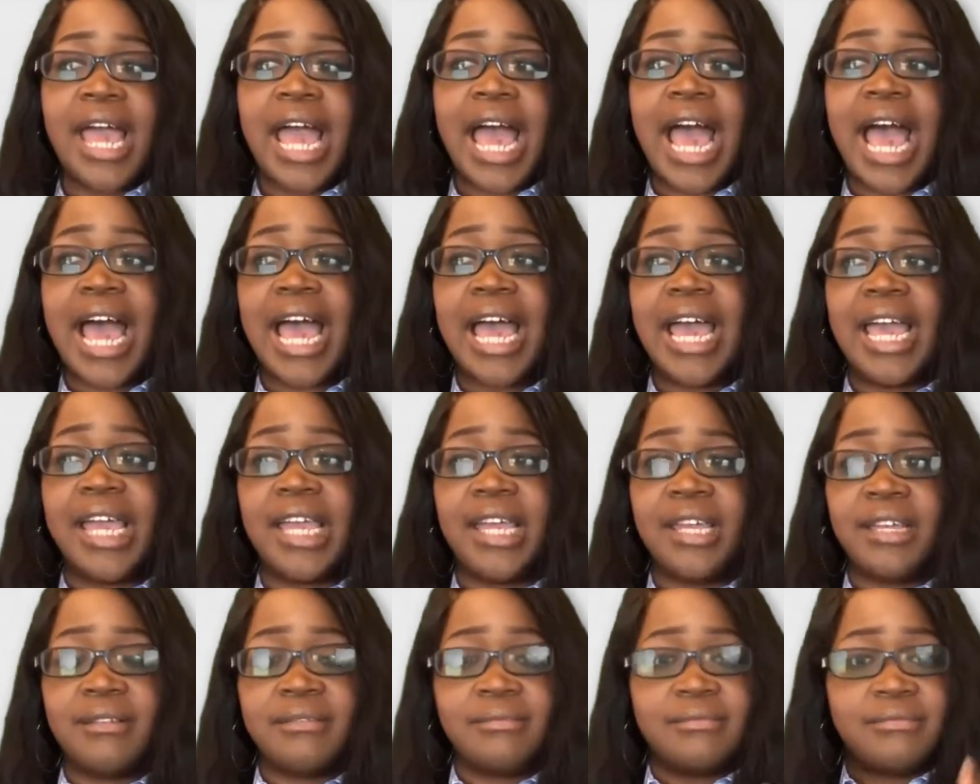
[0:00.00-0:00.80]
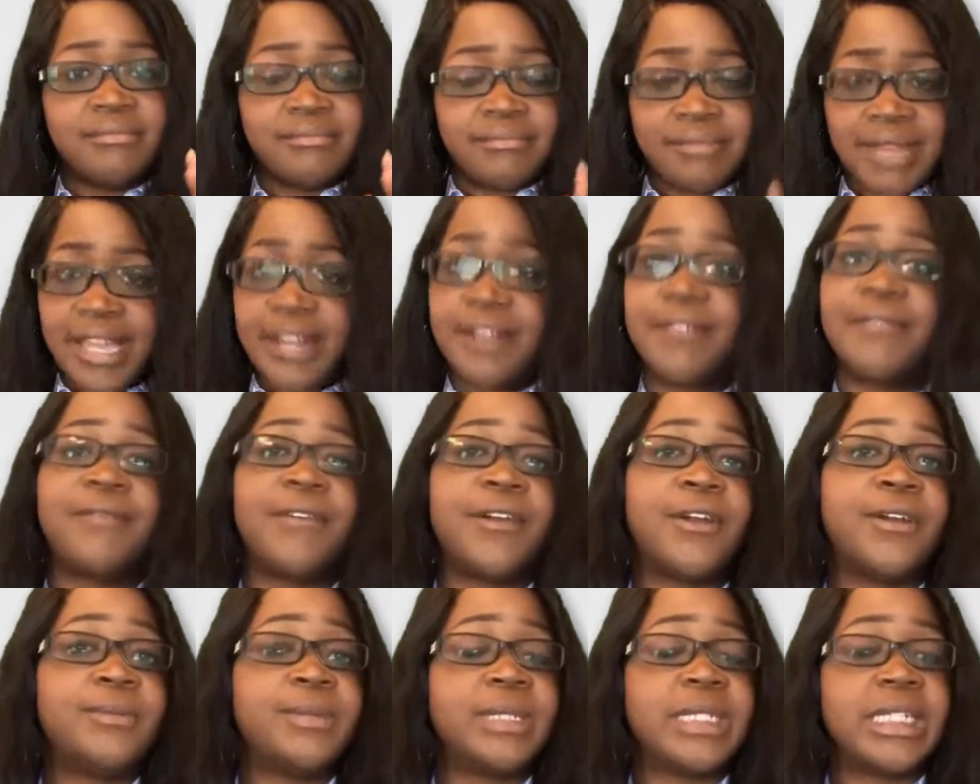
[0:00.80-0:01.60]
I made a
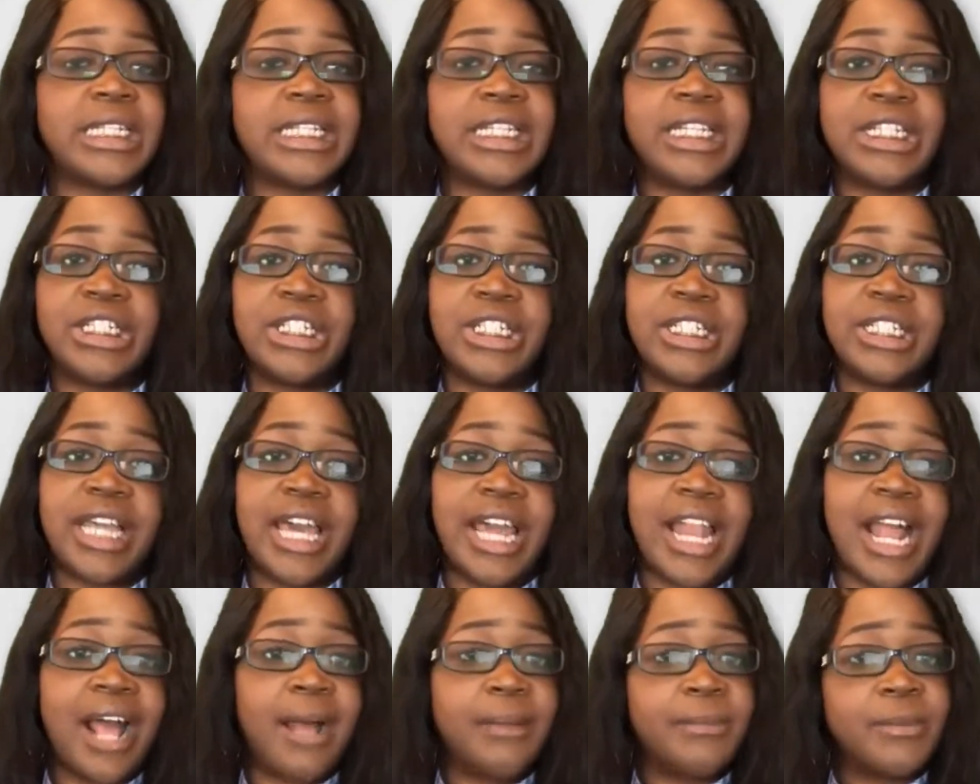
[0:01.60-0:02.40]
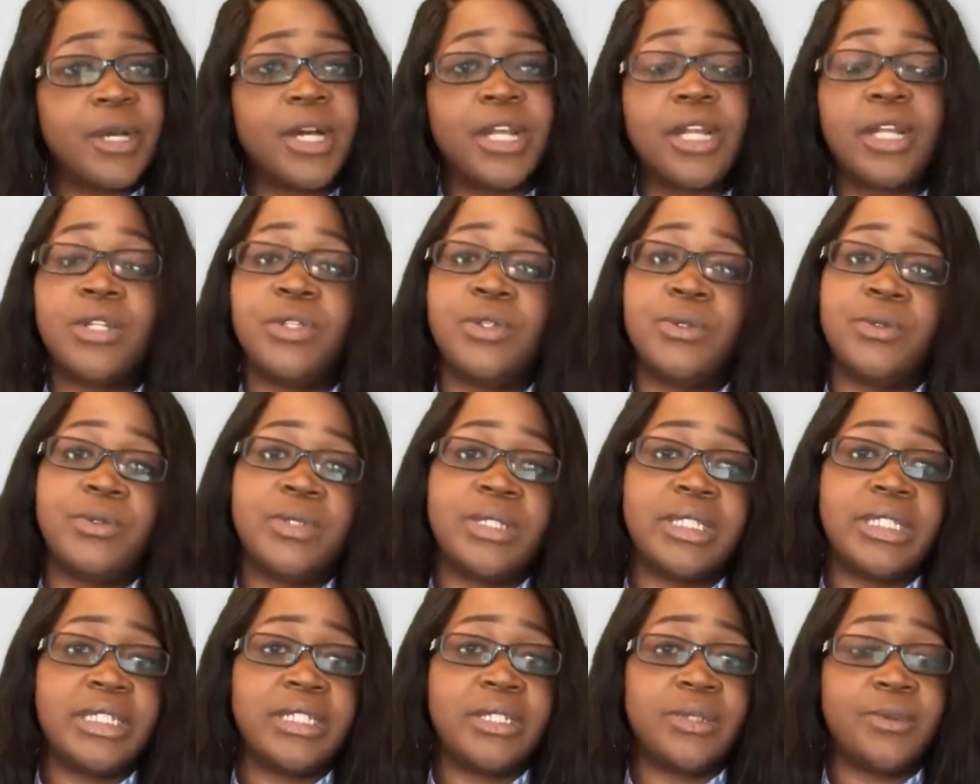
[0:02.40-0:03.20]
firm decision that I'm going to
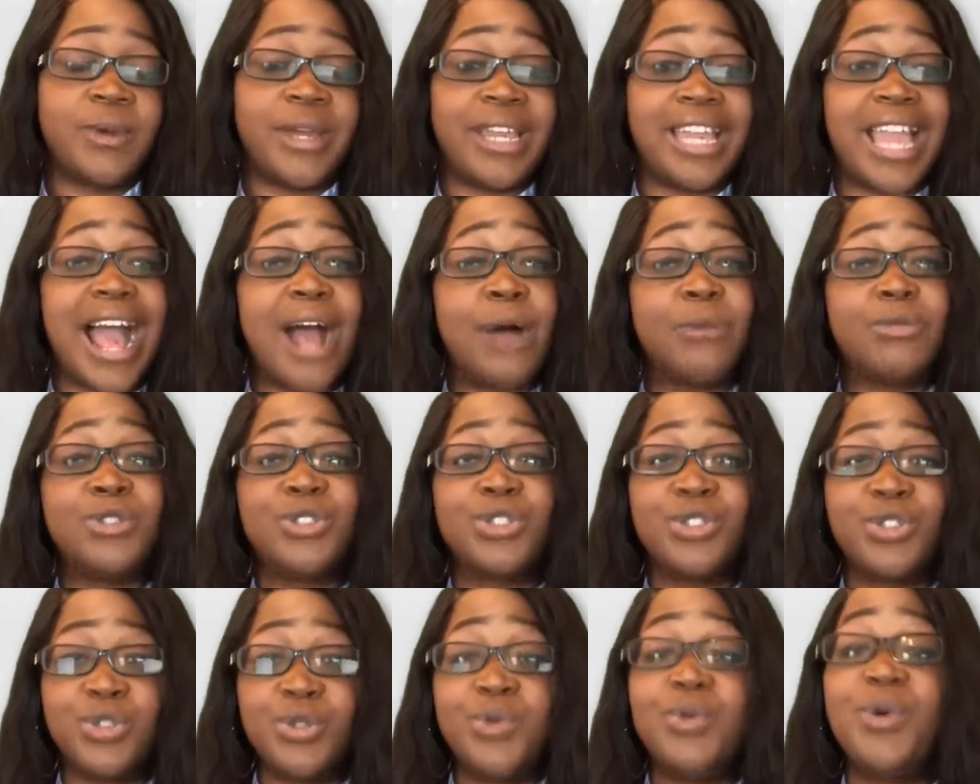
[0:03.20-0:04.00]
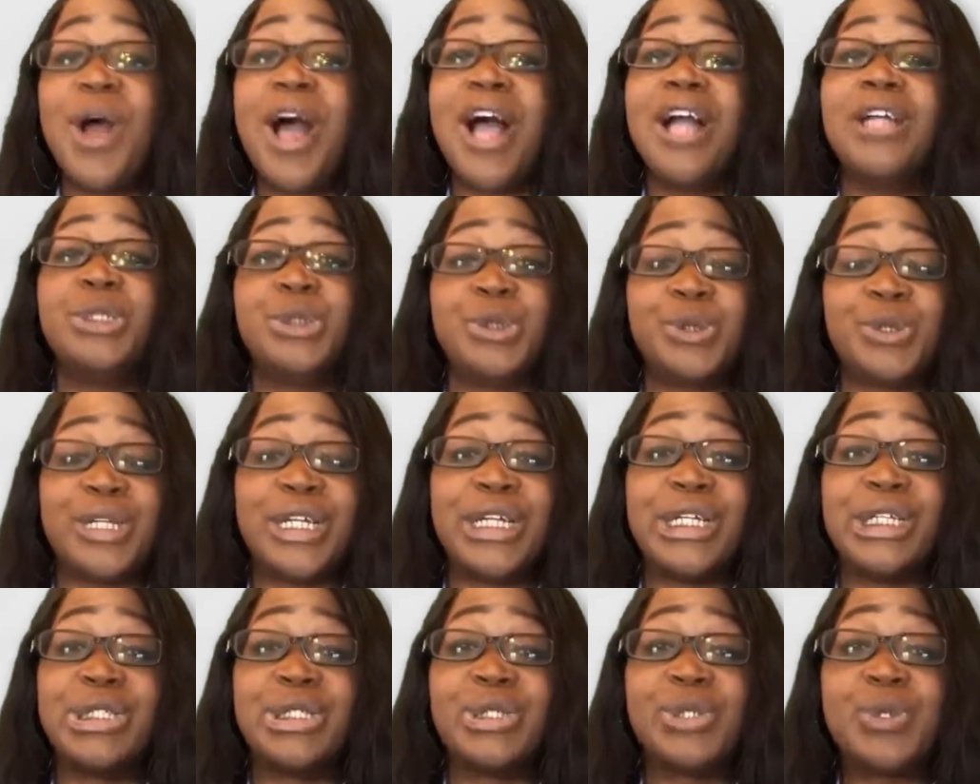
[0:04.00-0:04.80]
lose this weight. I was
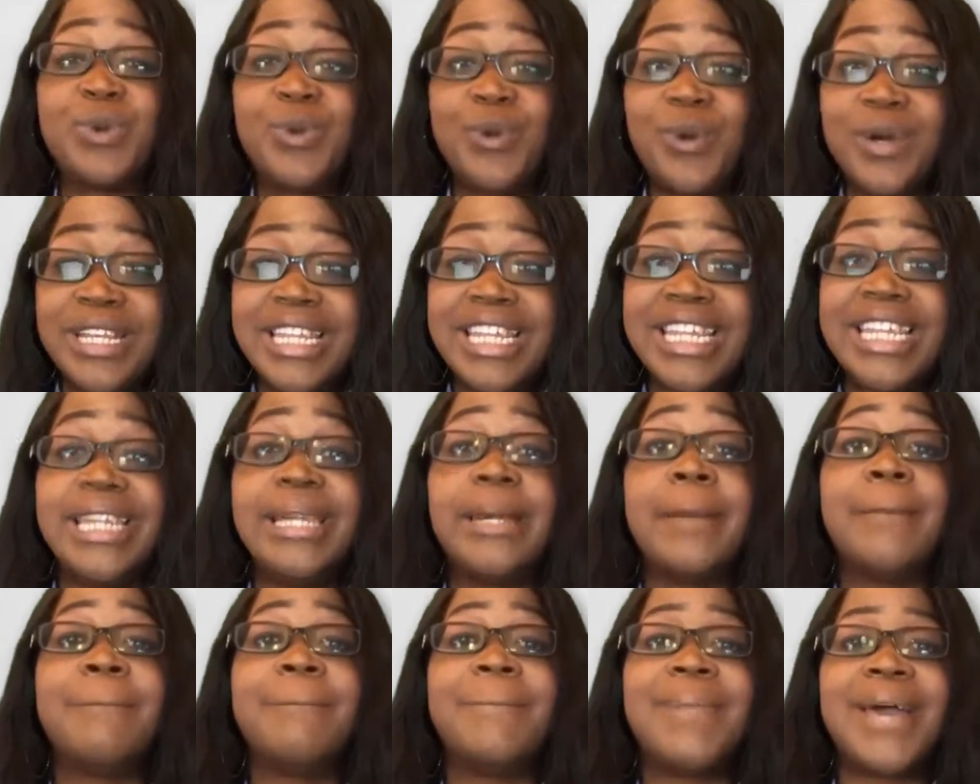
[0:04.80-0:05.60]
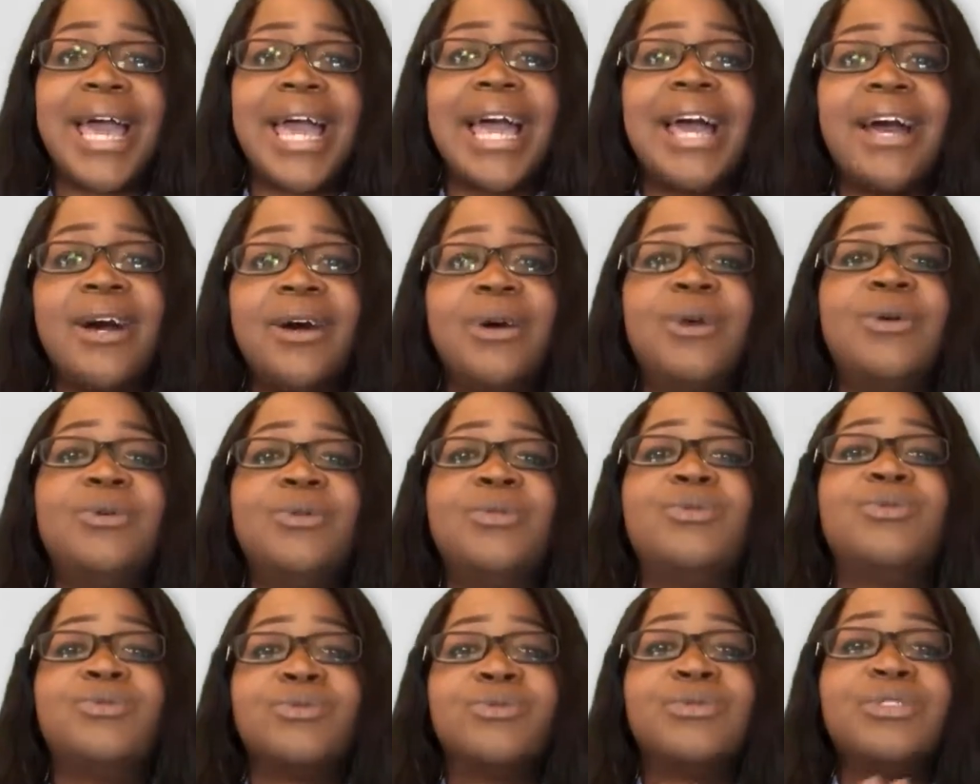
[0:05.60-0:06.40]
220
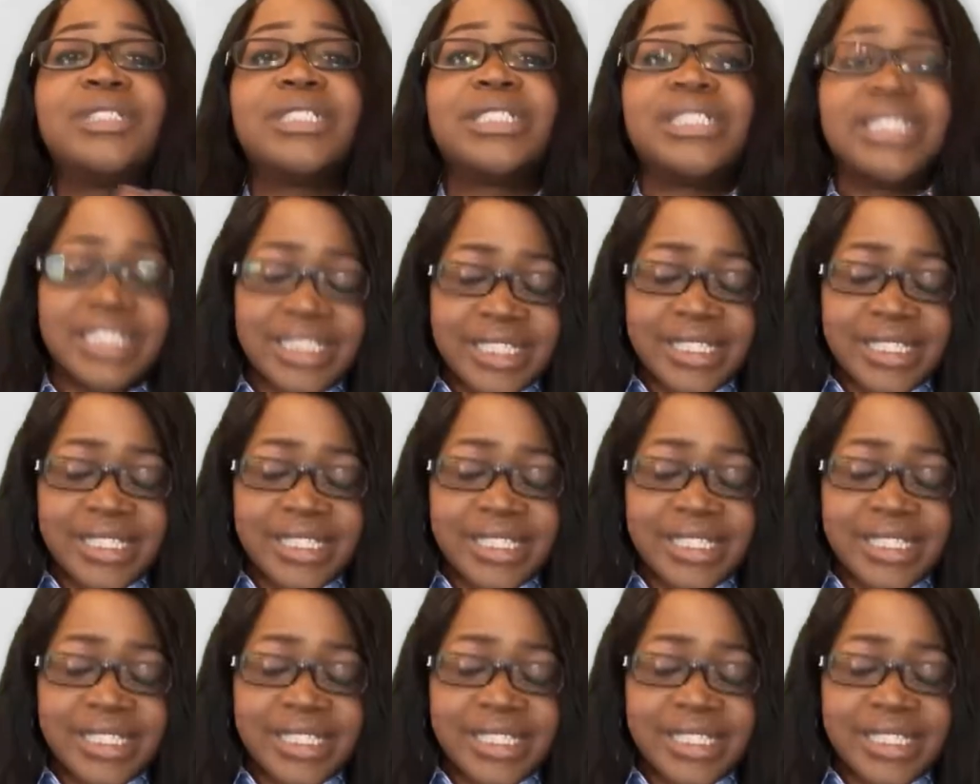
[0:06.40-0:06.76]
pounds.